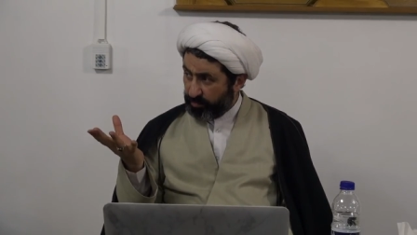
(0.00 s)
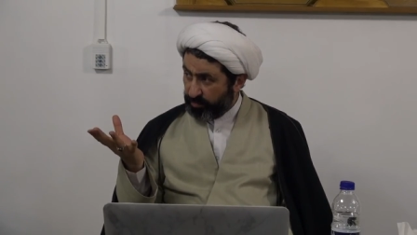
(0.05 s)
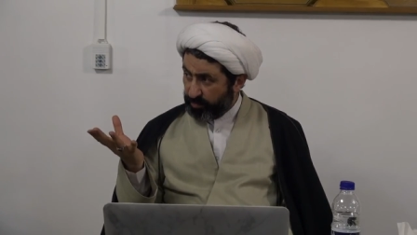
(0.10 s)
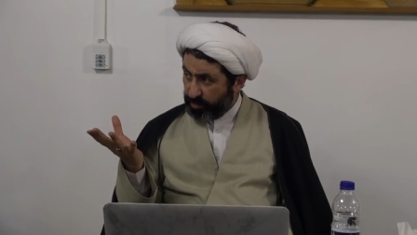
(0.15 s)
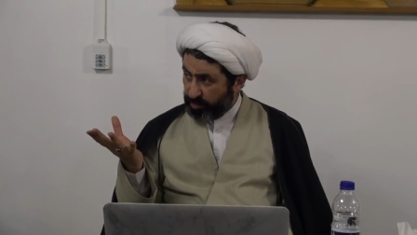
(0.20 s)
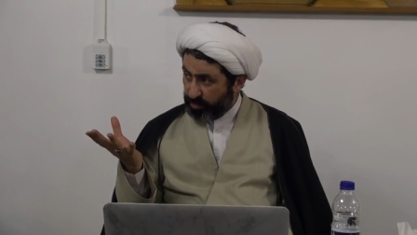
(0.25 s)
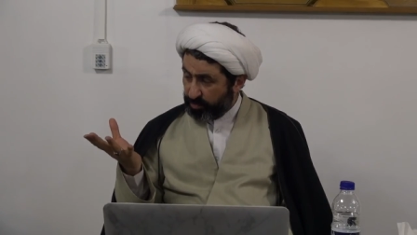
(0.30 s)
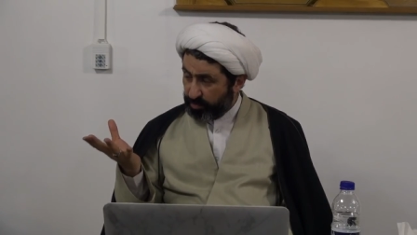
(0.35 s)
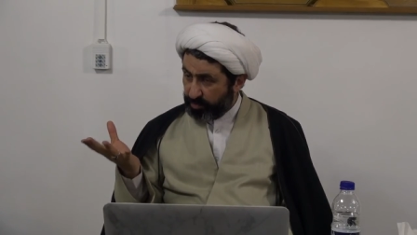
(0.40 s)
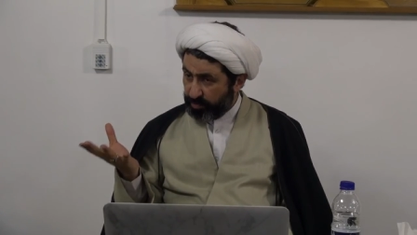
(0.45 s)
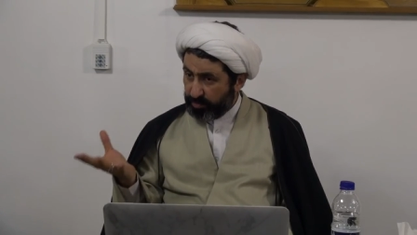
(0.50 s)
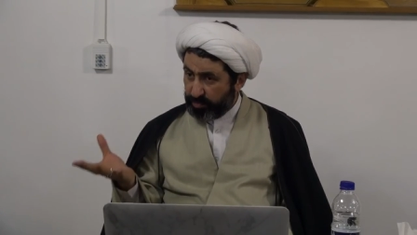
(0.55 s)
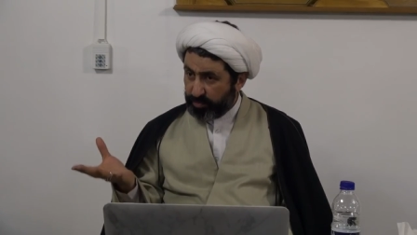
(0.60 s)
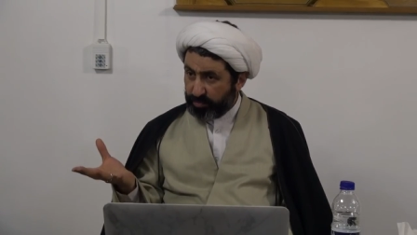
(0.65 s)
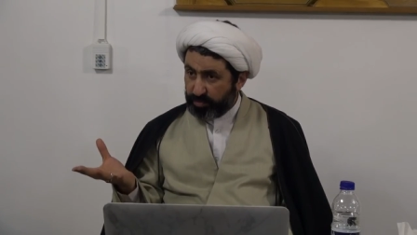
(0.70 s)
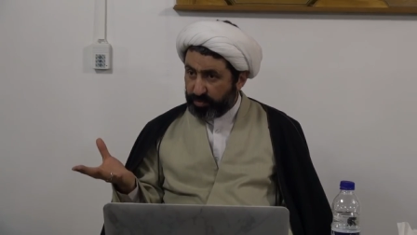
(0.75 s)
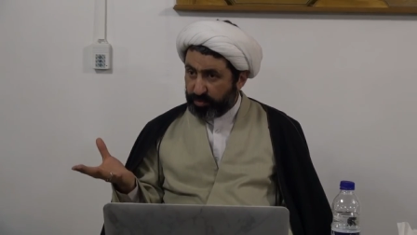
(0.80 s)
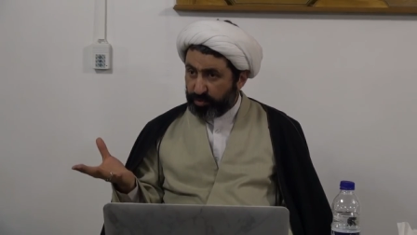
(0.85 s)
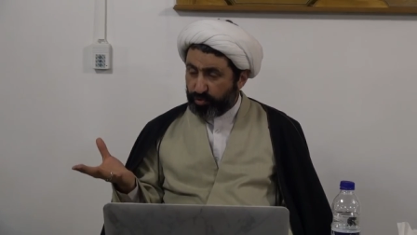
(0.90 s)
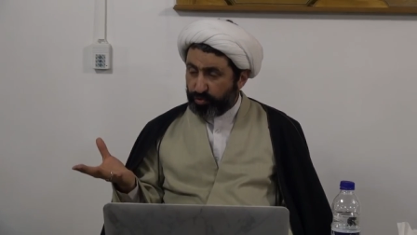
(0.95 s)
you know,
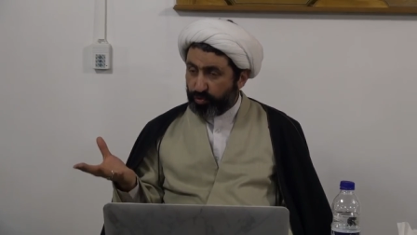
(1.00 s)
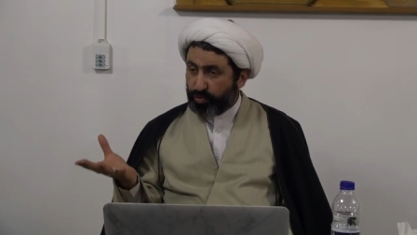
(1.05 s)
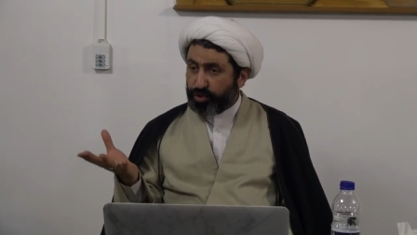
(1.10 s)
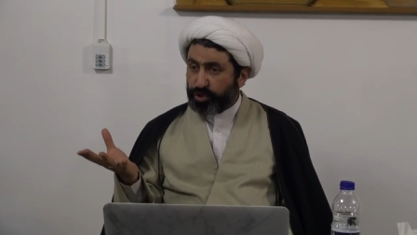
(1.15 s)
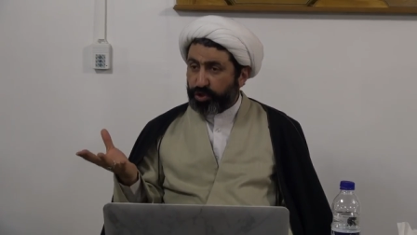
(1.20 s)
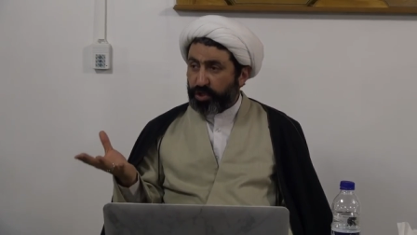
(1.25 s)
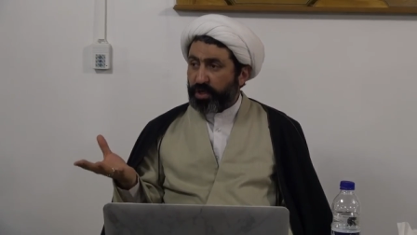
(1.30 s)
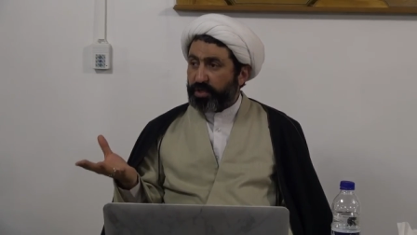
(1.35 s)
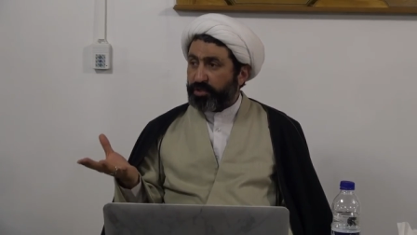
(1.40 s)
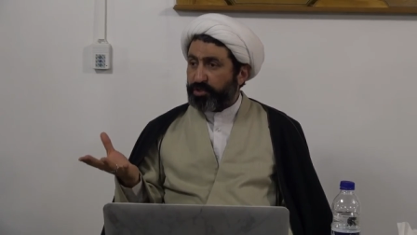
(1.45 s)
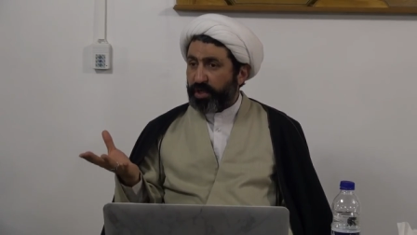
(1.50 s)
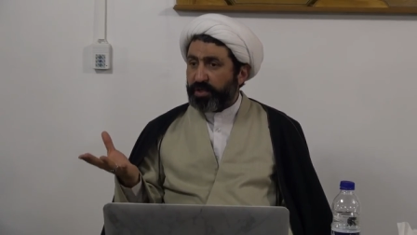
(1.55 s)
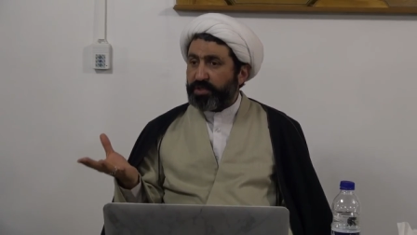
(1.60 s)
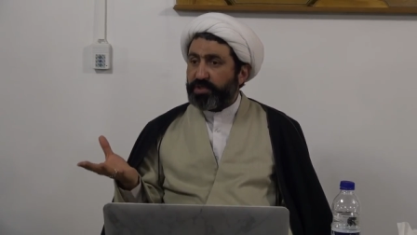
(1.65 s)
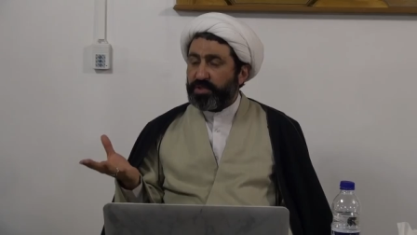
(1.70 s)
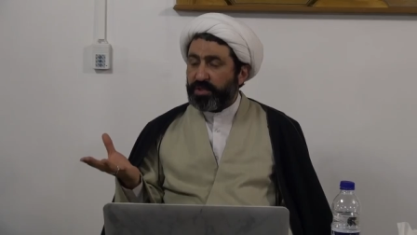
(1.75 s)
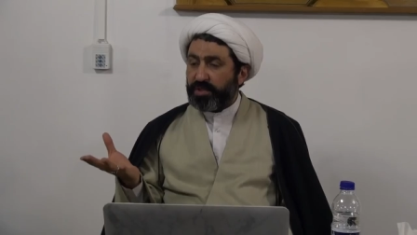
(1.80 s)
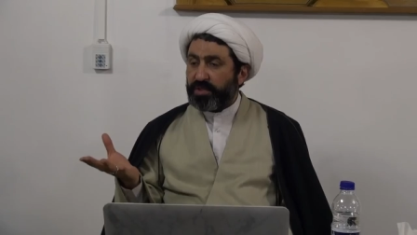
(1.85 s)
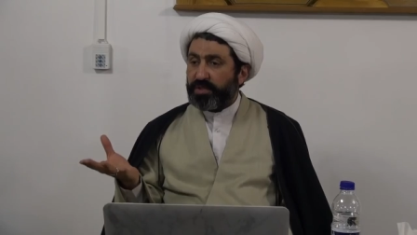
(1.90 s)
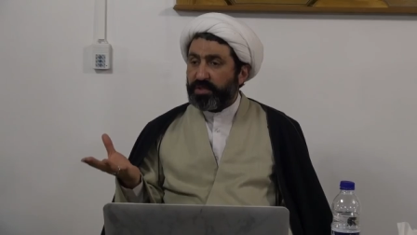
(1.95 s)
social
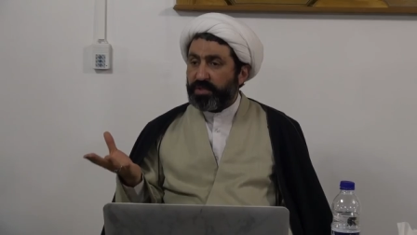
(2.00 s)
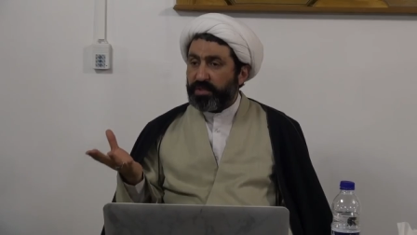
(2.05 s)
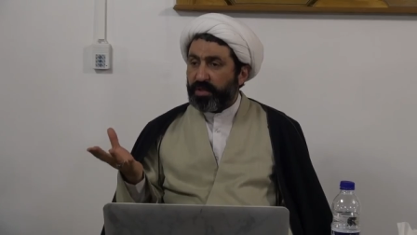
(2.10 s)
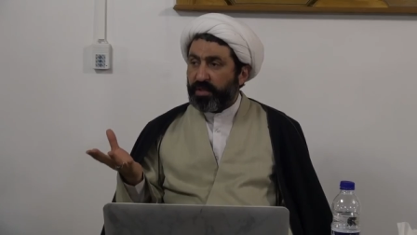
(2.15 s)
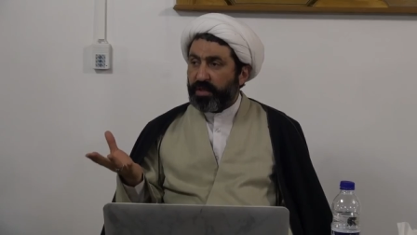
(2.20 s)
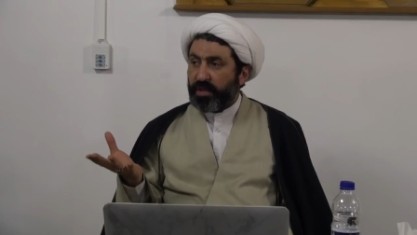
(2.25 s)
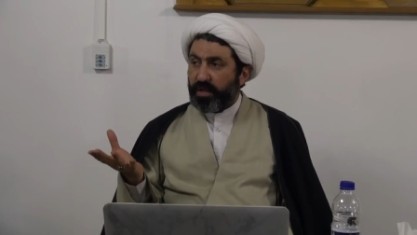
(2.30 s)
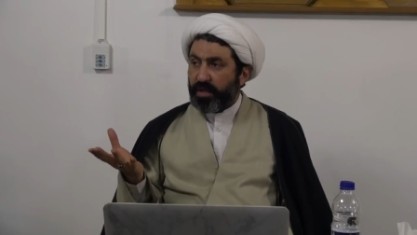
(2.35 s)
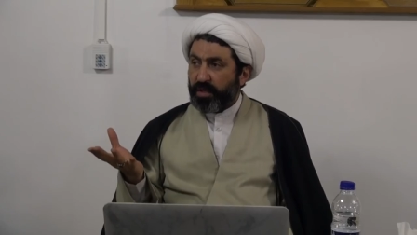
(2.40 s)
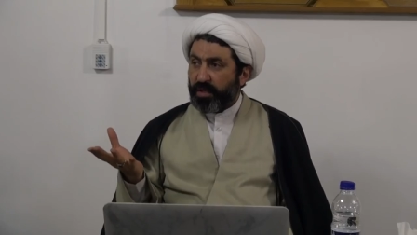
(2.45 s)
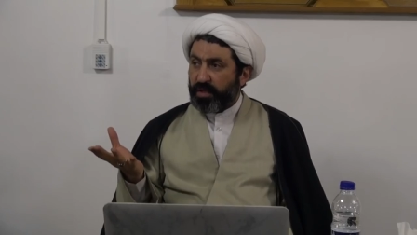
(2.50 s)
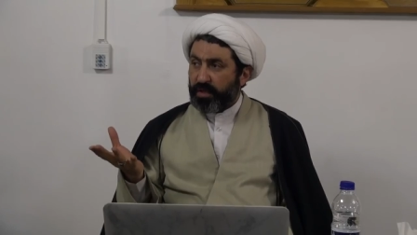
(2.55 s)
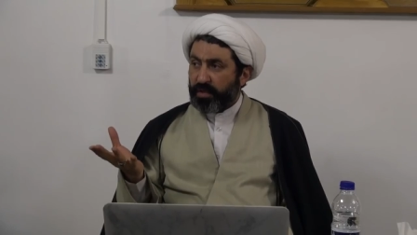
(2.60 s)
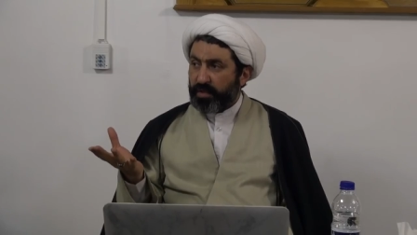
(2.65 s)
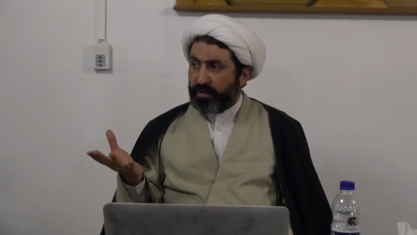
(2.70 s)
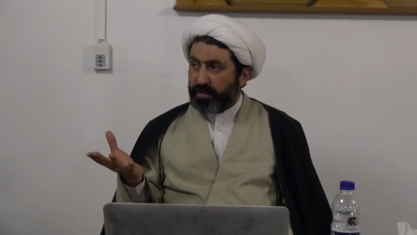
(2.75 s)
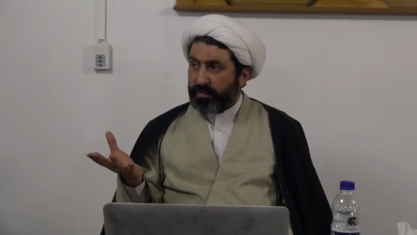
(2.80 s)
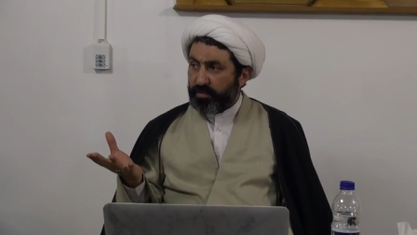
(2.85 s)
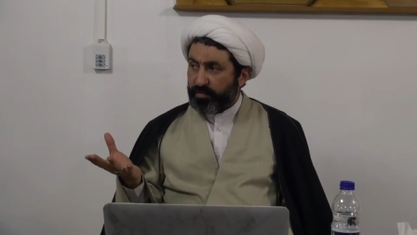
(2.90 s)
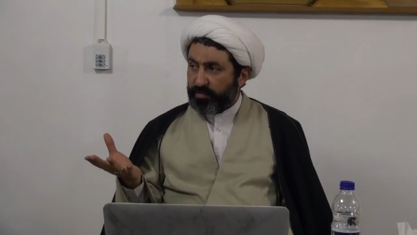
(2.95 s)
justice
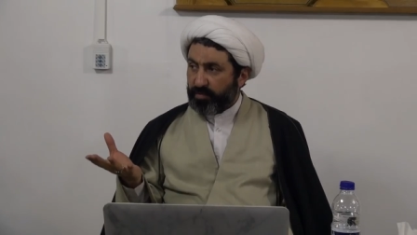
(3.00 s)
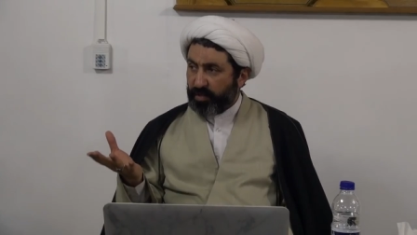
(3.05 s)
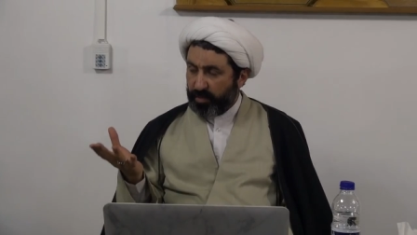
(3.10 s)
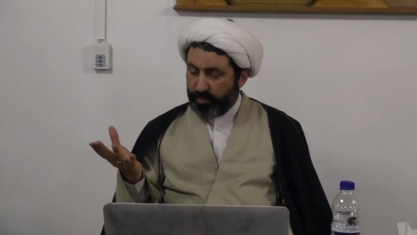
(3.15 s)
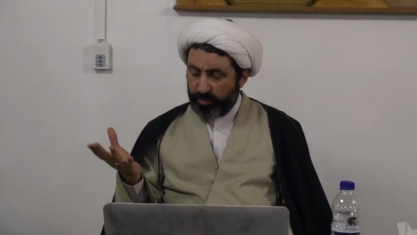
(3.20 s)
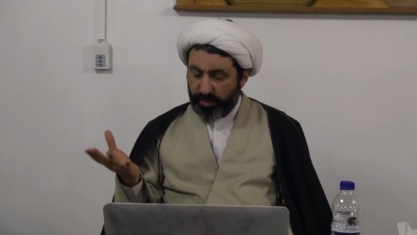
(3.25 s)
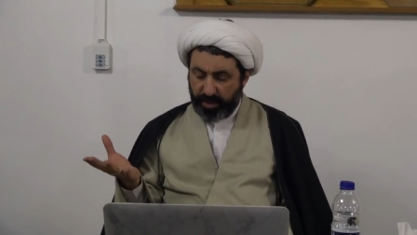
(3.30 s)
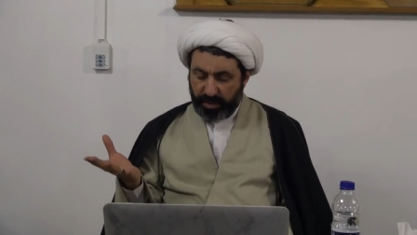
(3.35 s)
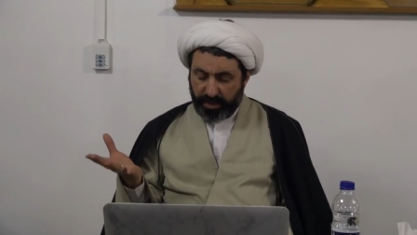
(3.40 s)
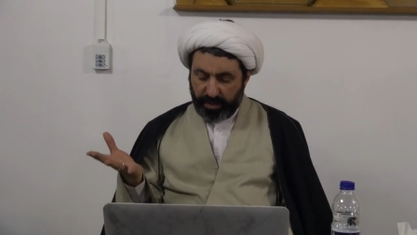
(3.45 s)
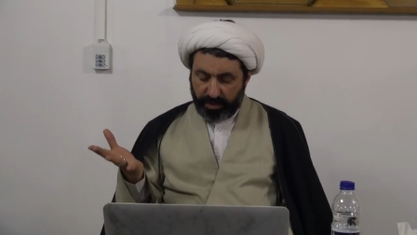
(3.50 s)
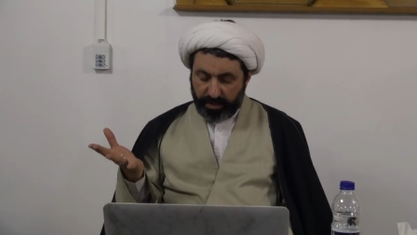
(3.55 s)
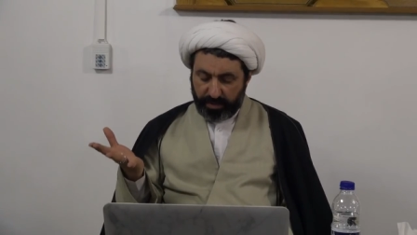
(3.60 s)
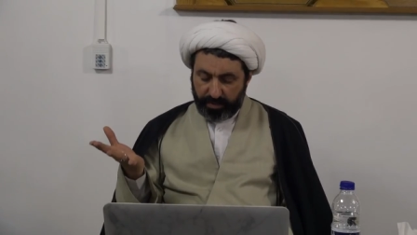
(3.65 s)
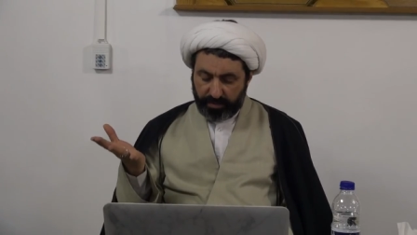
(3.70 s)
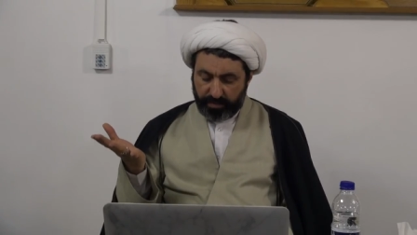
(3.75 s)
will be